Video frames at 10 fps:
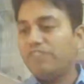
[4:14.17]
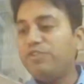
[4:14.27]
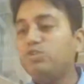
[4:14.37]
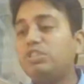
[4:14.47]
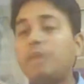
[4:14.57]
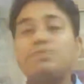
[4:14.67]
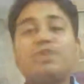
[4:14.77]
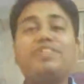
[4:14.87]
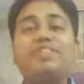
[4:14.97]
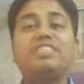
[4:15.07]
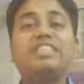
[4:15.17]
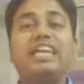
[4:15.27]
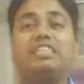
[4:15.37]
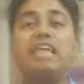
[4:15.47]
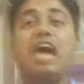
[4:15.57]
the few steps of
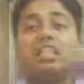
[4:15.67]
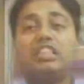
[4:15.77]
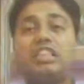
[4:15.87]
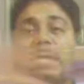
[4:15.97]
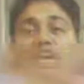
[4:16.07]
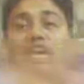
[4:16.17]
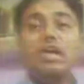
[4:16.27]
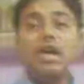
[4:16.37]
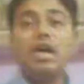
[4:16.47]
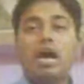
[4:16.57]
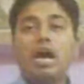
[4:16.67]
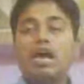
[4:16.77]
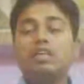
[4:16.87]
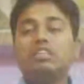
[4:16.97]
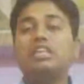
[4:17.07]
his cage, the
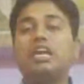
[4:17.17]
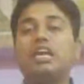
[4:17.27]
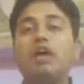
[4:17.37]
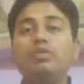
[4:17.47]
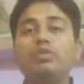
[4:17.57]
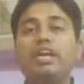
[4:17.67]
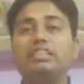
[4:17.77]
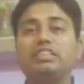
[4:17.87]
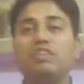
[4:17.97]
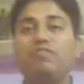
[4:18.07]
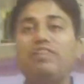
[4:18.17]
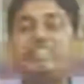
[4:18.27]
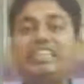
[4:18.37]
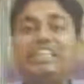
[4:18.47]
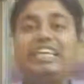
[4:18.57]
surroundings
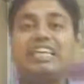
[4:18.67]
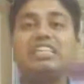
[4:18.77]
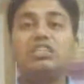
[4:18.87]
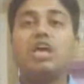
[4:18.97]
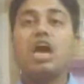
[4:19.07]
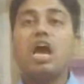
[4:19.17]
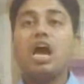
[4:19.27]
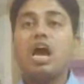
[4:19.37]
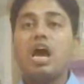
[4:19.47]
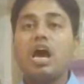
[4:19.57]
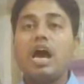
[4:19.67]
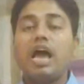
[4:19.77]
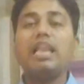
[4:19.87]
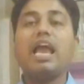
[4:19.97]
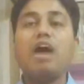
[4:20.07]
which he is
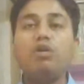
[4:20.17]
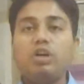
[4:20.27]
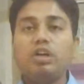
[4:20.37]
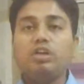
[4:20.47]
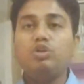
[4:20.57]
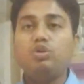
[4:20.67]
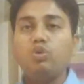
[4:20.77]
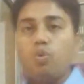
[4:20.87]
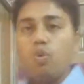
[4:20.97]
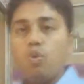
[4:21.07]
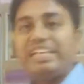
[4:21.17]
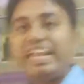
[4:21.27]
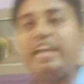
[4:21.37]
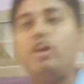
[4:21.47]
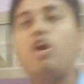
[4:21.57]
allowed to
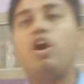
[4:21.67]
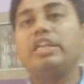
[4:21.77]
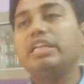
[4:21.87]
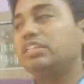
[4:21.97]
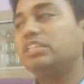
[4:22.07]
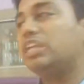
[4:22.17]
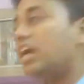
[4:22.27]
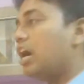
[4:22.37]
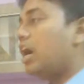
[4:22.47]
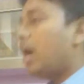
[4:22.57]
tread on, the